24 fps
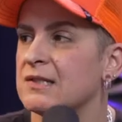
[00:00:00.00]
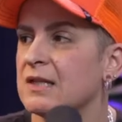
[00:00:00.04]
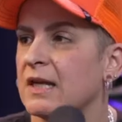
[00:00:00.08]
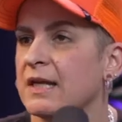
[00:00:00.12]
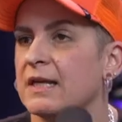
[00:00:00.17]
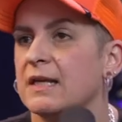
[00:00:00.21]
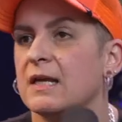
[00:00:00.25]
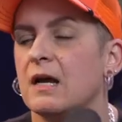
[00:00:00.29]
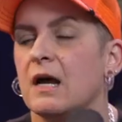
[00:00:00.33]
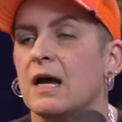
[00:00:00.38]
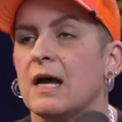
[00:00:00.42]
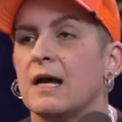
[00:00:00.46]
Like,
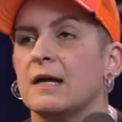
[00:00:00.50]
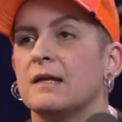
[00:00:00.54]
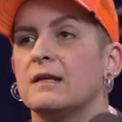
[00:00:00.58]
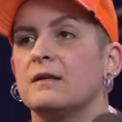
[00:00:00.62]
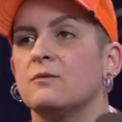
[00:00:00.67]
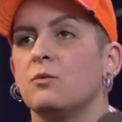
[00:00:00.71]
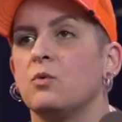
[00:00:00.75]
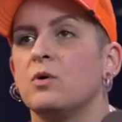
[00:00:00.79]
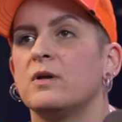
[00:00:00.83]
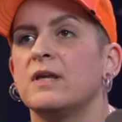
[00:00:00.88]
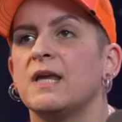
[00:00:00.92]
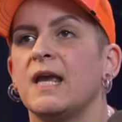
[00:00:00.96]

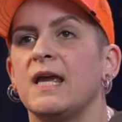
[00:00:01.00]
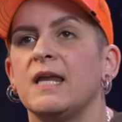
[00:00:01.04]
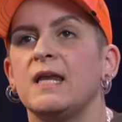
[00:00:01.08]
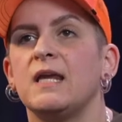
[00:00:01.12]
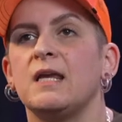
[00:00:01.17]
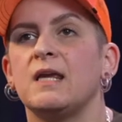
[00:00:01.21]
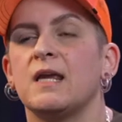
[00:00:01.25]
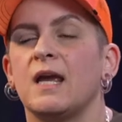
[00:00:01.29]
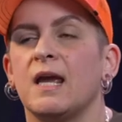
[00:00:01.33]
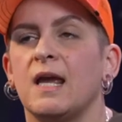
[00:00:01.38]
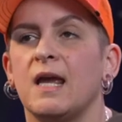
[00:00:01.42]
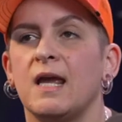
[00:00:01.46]
Katie
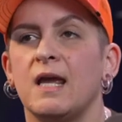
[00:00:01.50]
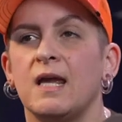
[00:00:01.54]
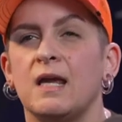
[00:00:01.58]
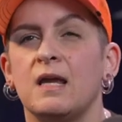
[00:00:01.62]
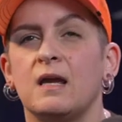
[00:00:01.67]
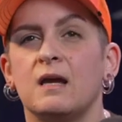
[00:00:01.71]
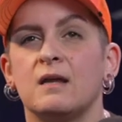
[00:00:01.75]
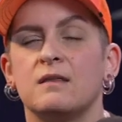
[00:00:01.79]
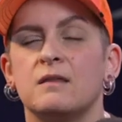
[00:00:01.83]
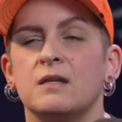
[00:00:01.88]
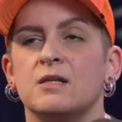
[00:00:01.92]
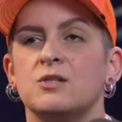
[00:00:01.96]
Kay,
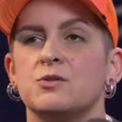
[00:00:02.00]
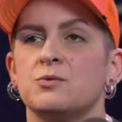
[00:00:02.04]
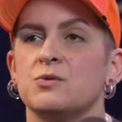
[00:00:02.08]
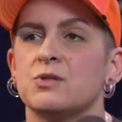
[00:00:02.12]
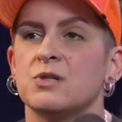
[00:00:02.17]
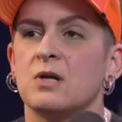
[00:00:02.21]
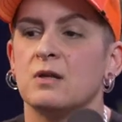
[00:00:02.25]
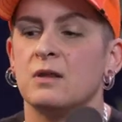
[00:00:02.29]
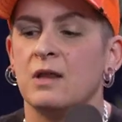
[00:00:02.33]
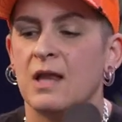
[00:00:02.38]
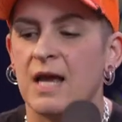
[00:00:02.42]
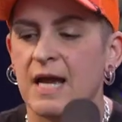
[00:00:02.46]
I think she was
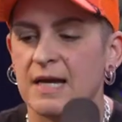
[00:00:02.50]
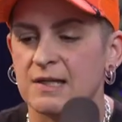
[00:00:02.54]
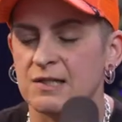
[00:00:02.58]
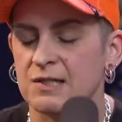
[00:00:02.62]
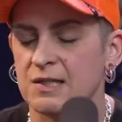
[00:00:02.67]
on last season.